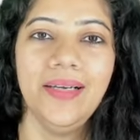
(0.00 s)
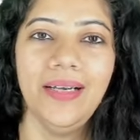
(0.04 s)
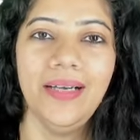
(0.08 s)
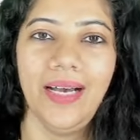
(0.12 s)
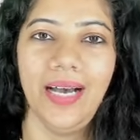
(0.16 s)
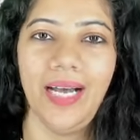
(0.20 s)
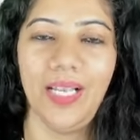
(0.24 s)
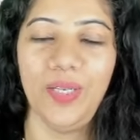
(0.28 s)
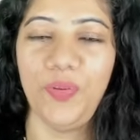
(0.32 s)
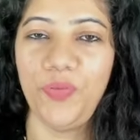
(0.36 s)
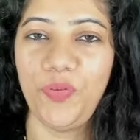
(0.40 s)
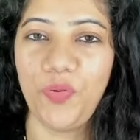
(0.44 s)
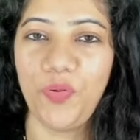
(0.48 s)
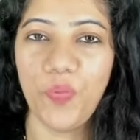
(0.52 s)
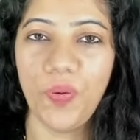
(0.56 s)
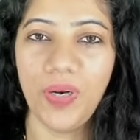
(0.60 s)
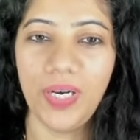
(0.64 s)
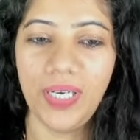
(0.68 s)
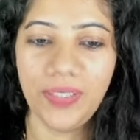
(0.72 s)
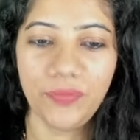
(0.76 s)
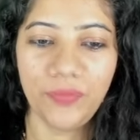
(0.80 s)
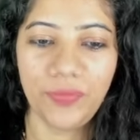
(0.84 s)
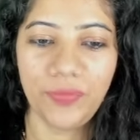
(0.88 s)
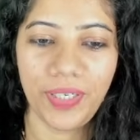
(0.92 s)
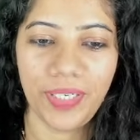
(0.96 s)
Hello
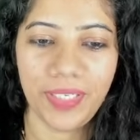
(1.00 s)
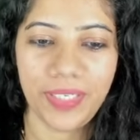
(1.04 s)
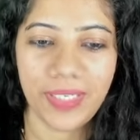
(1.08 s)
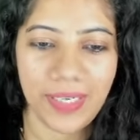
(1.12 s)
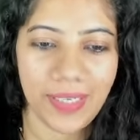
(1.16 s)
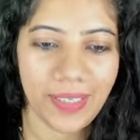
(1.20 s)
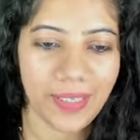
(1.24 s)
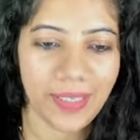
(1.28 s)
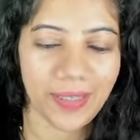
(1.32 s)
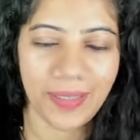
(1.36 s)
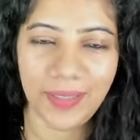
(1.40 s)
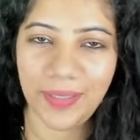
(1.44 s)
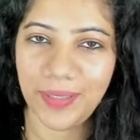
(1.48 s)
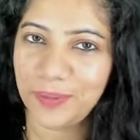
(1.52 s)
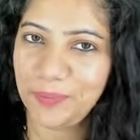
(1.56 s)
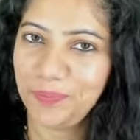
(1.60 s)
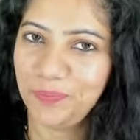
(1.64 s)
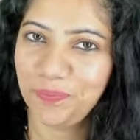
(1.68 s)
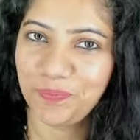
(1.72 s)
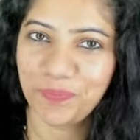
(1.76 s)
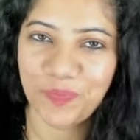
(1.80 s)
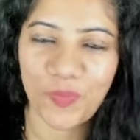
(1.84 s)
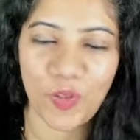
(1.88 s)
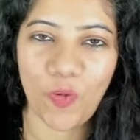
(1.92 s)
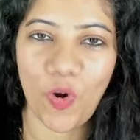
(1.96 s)
everyone, very
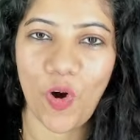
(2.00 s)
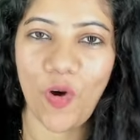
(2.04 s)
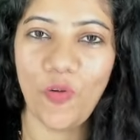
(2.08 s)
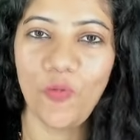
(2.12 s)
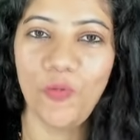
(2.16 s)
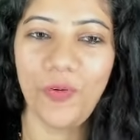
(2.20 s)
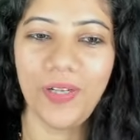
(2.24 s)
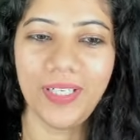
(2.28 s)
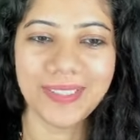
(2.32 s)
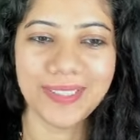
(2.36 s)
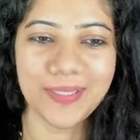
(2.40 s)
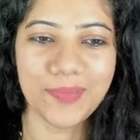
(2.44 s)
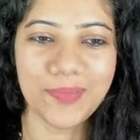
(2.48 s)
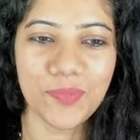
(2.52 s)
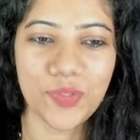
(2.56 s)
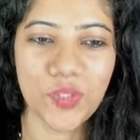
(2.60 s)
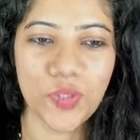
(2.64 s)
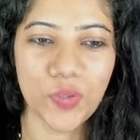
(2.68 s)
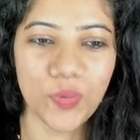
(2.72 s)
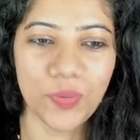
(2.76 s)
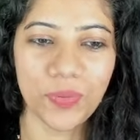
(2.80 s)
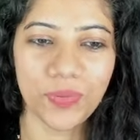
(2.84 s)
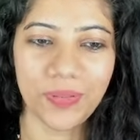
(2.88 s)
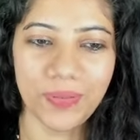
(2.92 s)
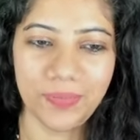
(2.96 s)
warm welcome
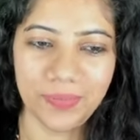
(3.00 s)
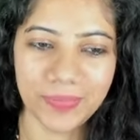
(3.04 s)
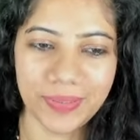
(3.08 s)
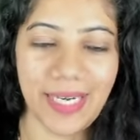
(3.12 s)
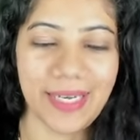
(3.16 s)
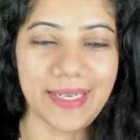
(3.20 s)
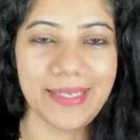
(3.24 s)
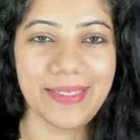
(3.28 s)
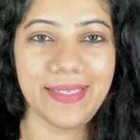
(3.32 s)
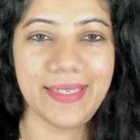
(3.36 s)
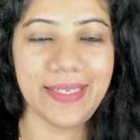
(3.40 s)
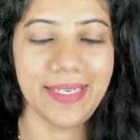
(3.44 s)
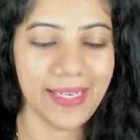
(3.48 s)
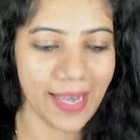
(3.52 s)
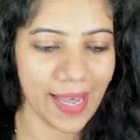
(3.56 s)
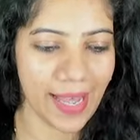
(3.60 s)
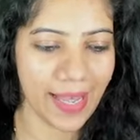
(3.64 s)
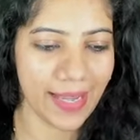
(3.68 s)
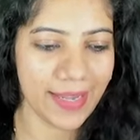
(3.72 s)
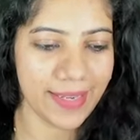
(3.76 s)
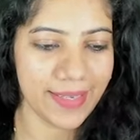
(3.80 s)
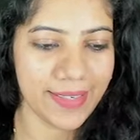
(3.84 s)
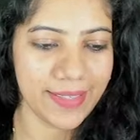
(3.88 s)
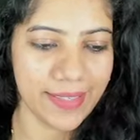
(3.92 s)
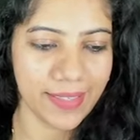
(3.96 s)
to Guidely,
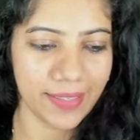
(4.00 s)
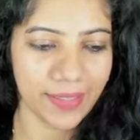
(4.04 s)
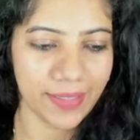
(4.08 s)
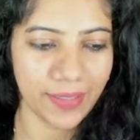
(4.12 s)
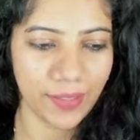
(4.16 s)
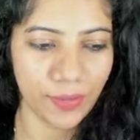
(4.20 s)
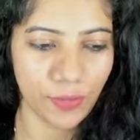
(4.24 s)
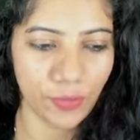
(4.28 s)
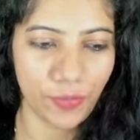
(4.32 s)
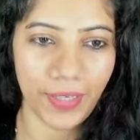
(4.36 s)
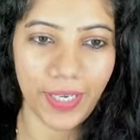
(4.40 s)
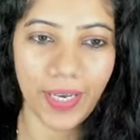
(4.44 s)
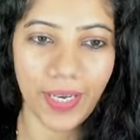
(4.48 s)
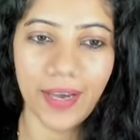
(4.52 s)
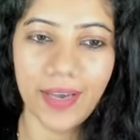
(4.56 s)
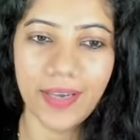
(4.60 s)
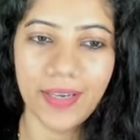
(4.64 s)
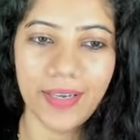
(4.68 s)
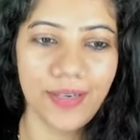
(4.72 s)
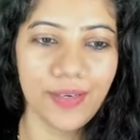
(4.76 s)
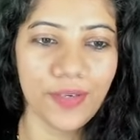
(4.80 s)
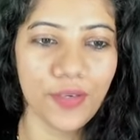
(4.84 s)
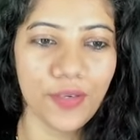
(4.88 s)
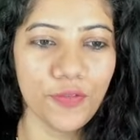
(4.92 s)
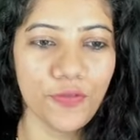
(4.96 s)
and we are
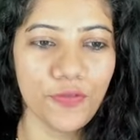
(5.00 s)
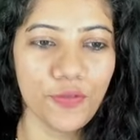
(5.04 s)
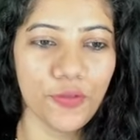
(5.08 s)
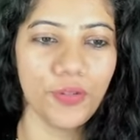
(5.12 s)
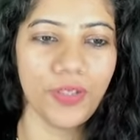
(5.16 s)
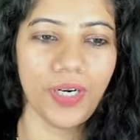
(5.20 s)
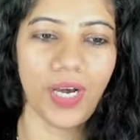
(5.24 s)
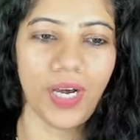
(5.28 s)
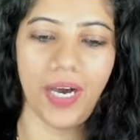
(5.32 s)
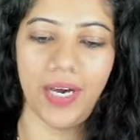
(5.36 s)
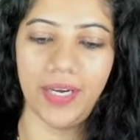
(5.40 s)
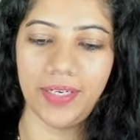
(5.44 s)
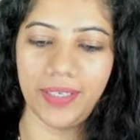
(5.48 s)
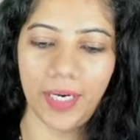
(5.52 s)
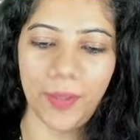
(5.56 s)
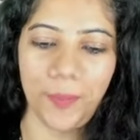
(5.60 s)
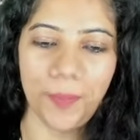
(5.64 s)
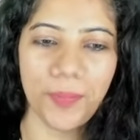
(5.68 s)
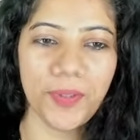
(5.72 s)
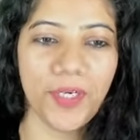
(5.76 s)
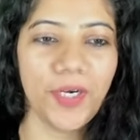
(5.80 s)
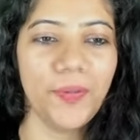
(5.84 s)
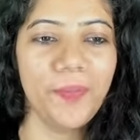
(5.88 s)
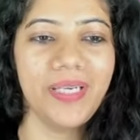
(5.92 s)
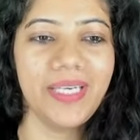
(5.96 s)
here for our
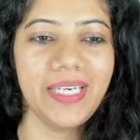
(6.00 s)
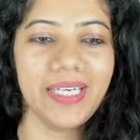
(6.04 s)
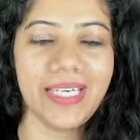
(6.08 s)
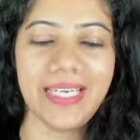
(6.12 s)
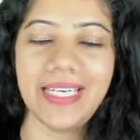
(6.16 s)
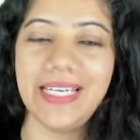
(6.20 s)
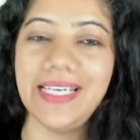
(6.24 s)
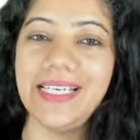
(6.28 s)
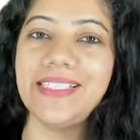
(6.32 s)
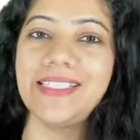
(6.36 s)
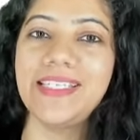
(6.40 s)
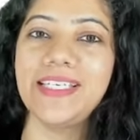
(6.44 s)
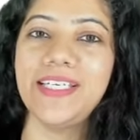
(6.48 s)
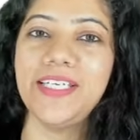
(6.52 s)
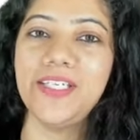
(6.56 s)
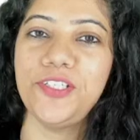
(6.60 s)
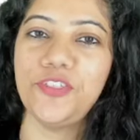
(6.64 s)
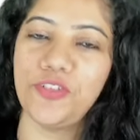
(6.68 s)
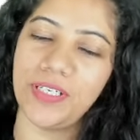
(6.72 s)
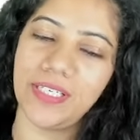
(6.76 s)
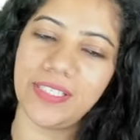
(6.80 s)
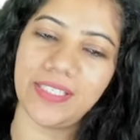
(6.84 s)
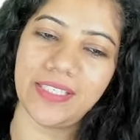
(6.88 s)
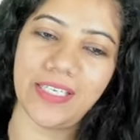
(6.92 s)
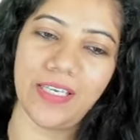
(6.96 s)
upcoming
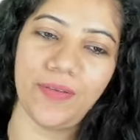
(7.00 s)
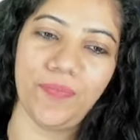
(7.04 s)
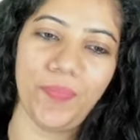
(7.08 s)
ECGC